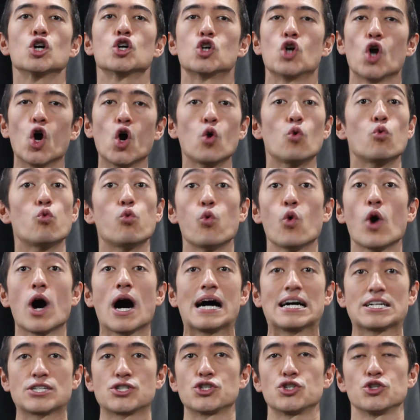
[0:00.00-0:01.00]
Go
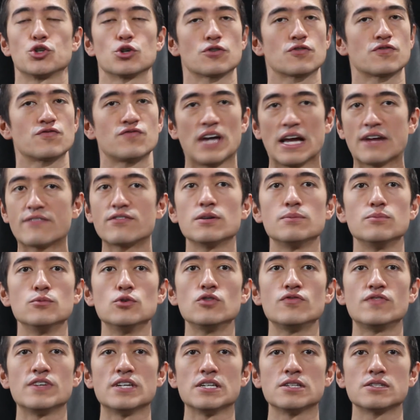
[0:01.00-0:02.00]
watch your favorite
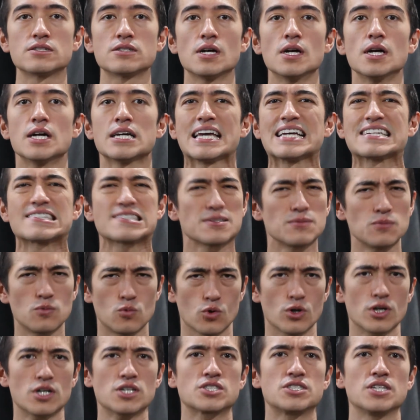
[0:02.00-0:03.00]
movies, get some
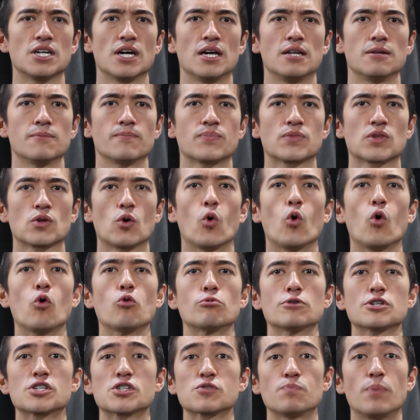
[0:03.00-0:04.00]
work done, or
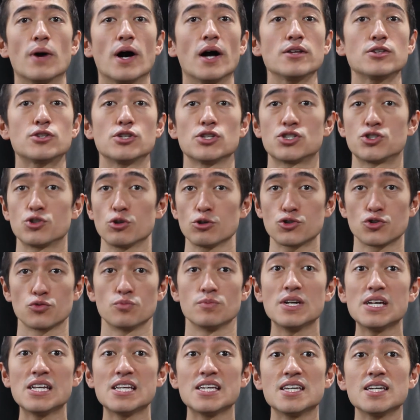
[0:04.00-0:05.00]
respond to social
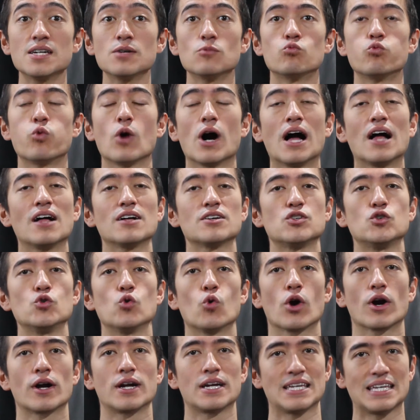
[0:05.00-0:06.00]
media while
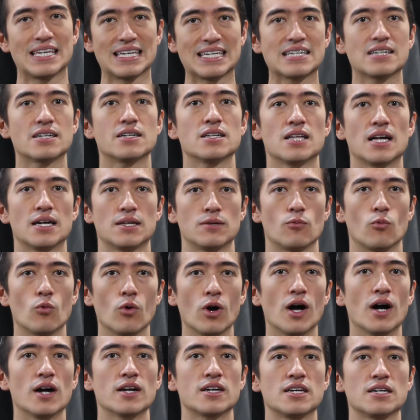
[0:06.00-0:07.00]
you are incline
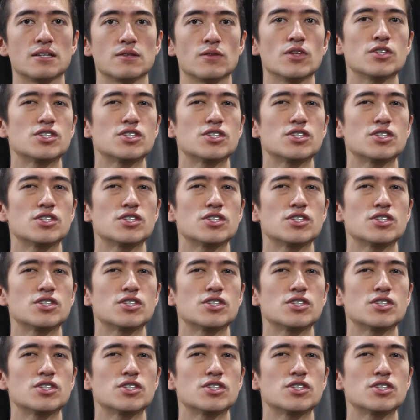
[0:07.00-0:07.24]
walking.